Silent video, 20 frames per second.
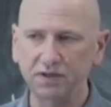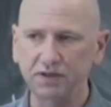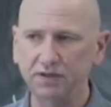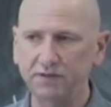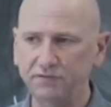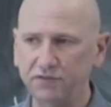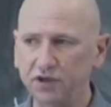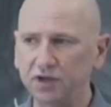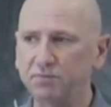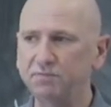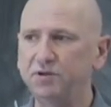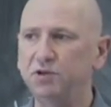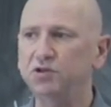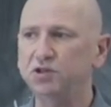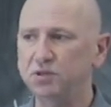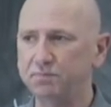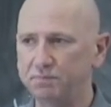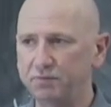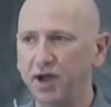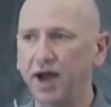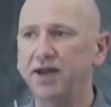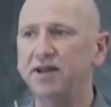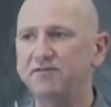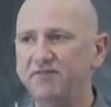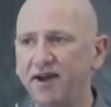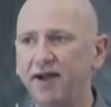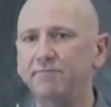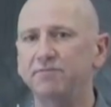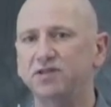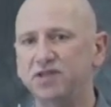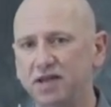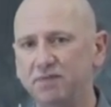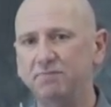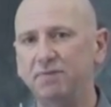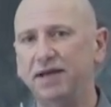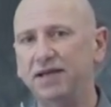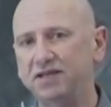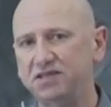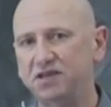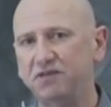if you compute the 95%
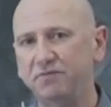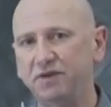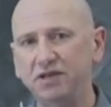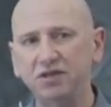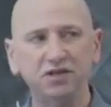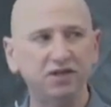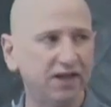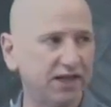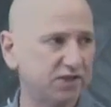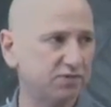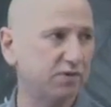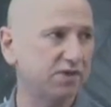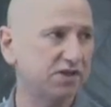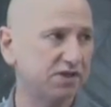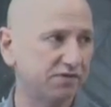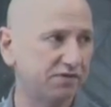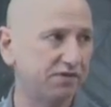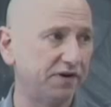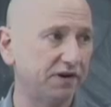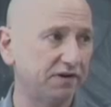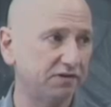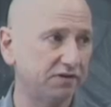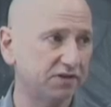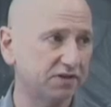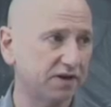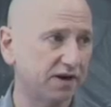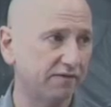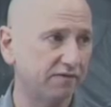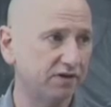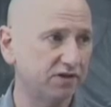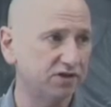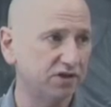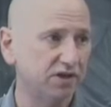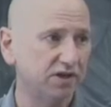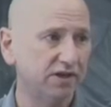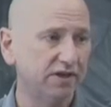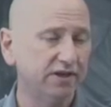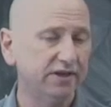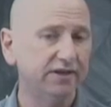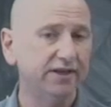Bayesian region and ask what's the frequentist coverage,
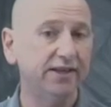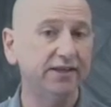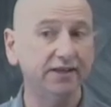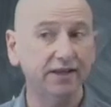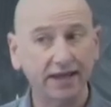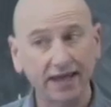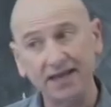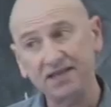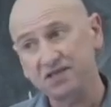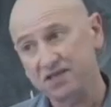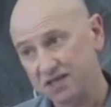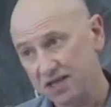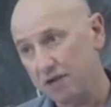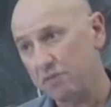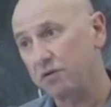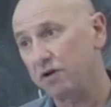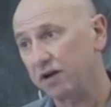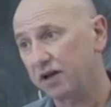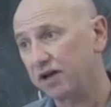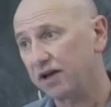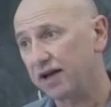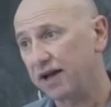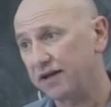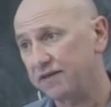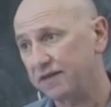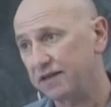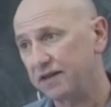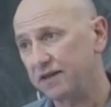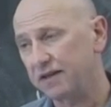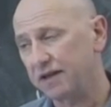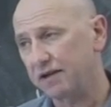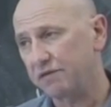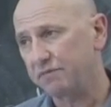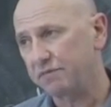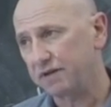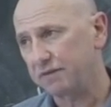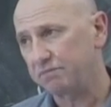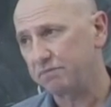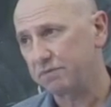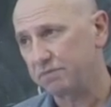in the cases they were looking at, they,
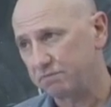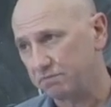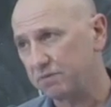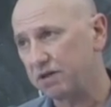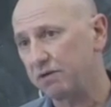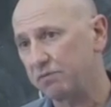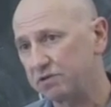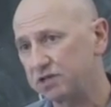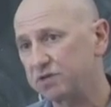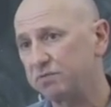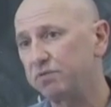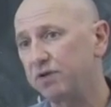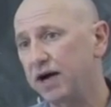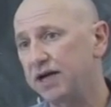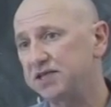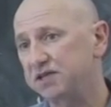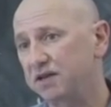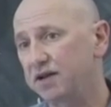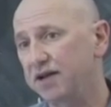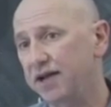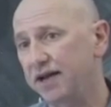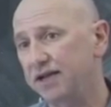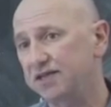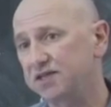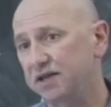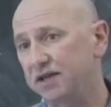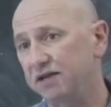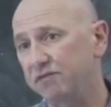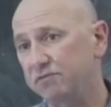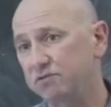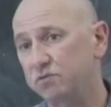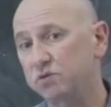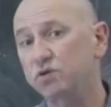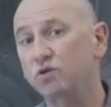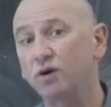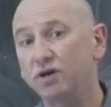they were surprisingly getting something which was